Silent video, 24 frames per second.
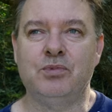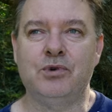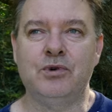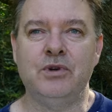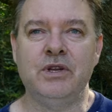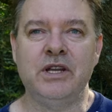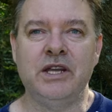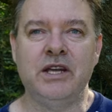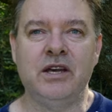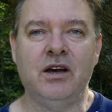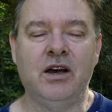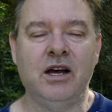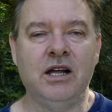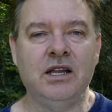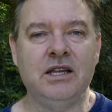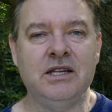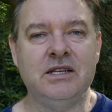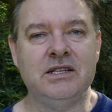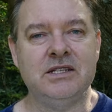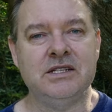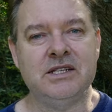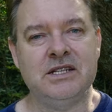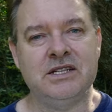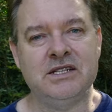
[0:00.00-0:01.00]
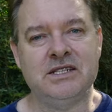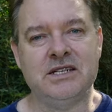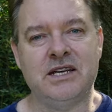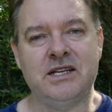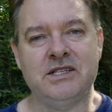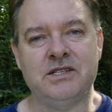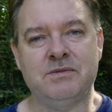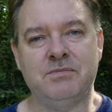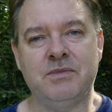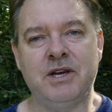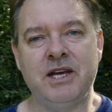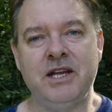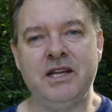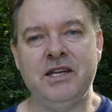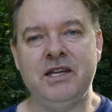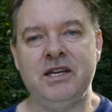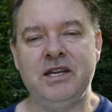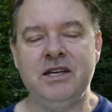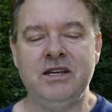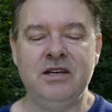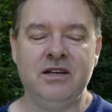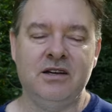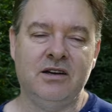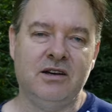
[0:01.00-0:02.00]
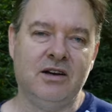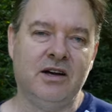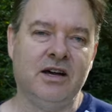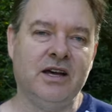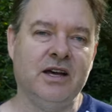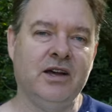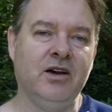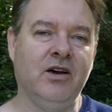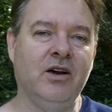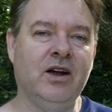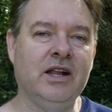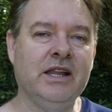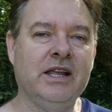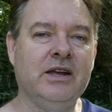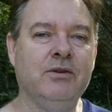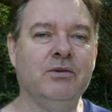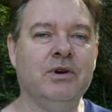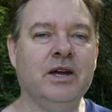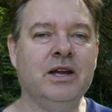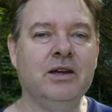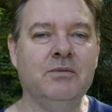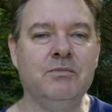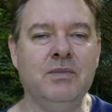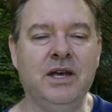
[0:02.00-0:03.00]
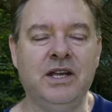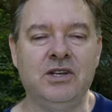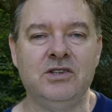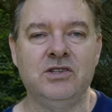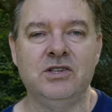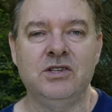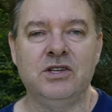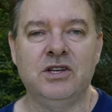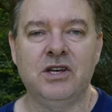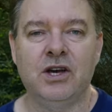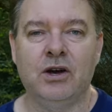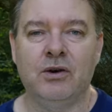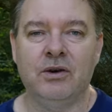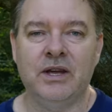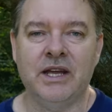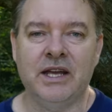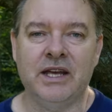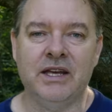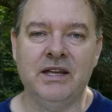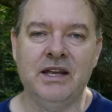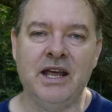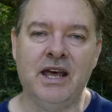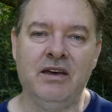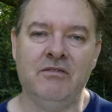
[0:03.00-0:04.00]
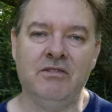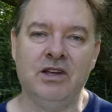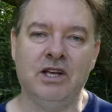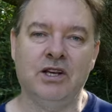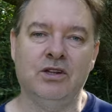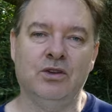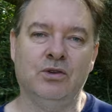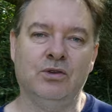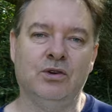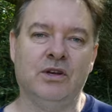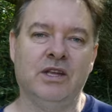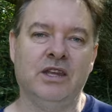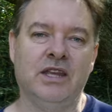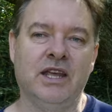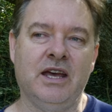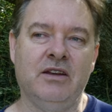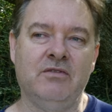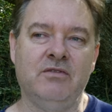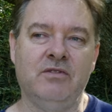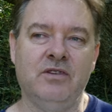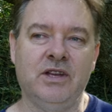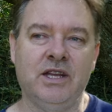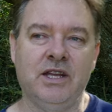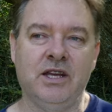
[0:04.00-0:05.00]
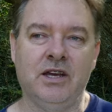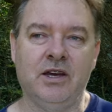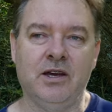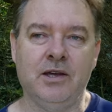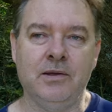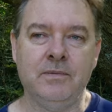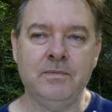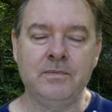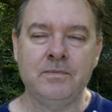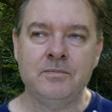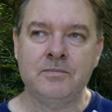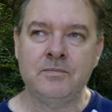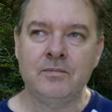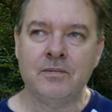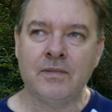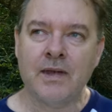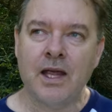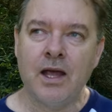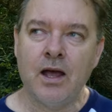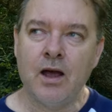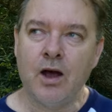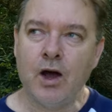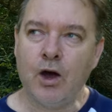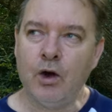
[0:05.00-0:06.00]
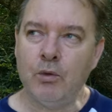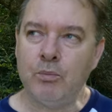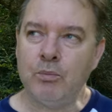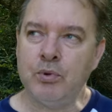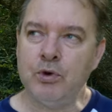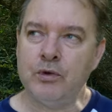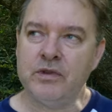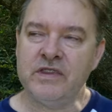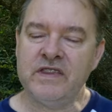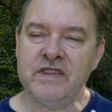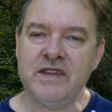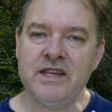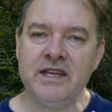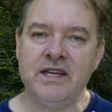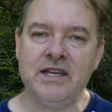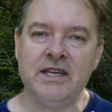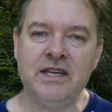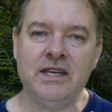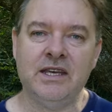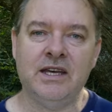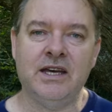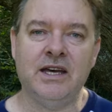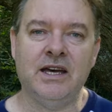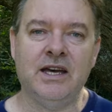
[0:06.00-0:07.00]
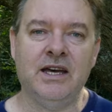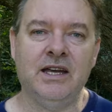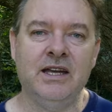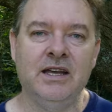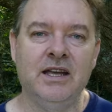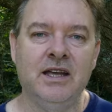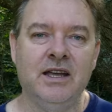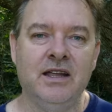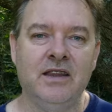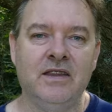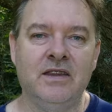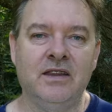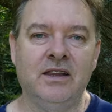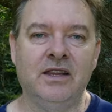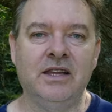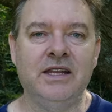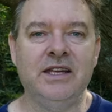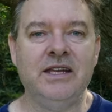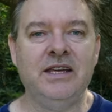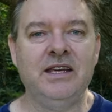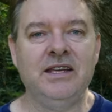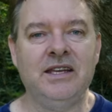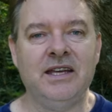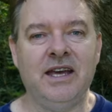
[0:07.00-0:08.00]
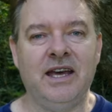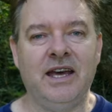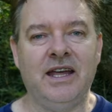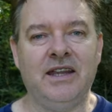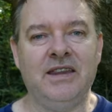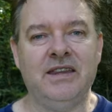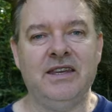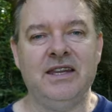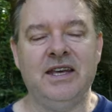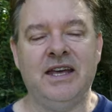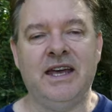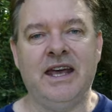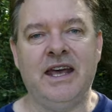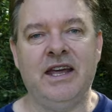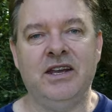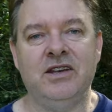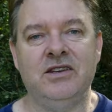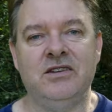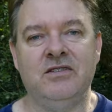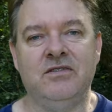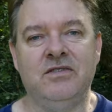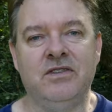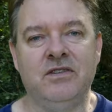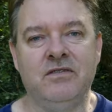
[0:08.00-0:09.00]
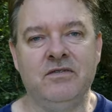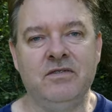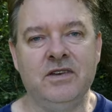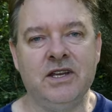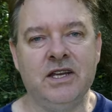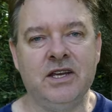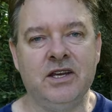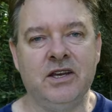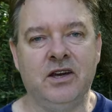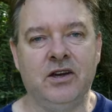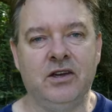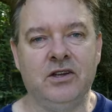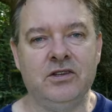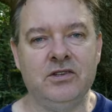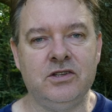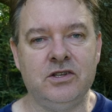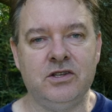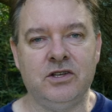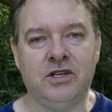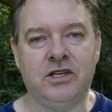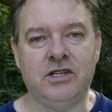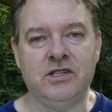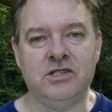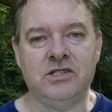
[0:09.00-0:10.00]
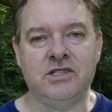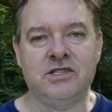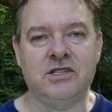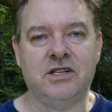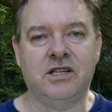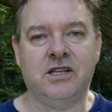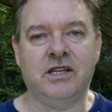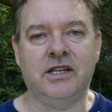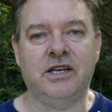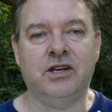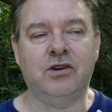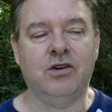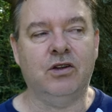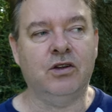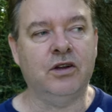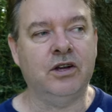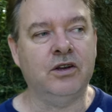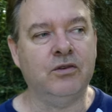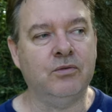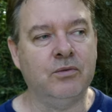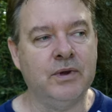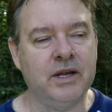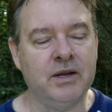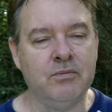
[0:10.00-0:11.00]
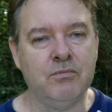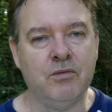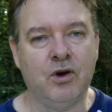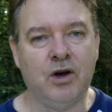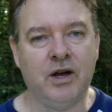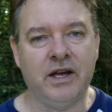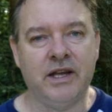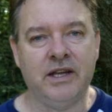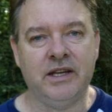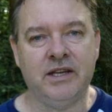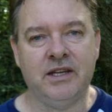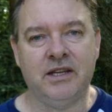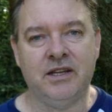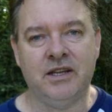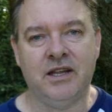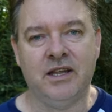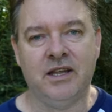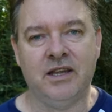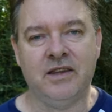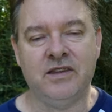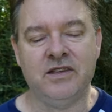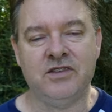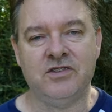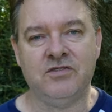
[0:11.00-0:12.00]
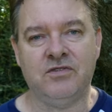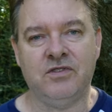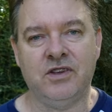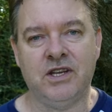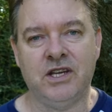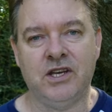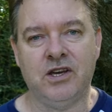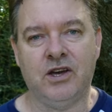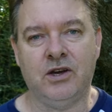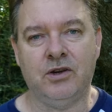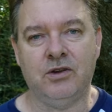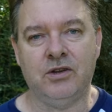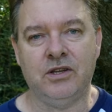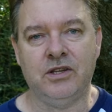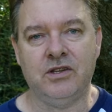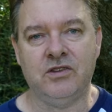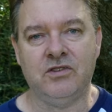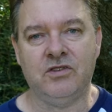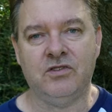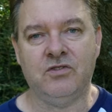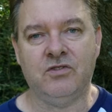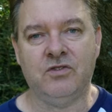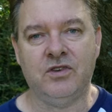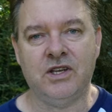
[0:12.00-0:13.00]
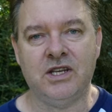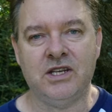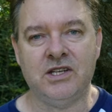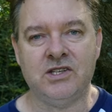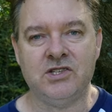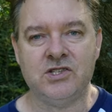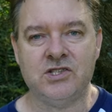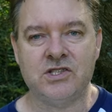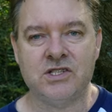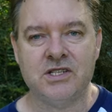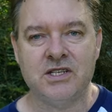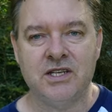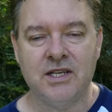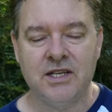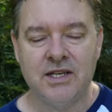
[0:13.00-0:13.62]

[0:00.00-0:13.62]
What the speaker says: Bruny Island and Tasmania, I highly recommend you going and having a look at that video. I'll put the link at the end of the video. You can just click on it when this video is finished.